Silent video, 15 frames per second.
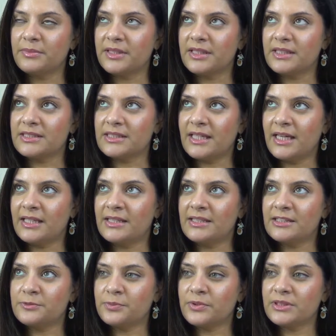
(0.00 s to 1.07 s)
Because at
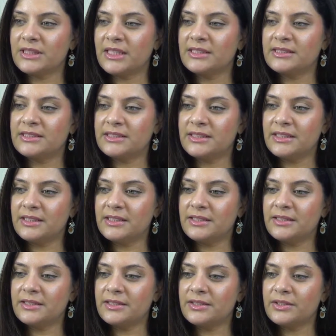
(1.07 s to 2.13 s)
this point, I see,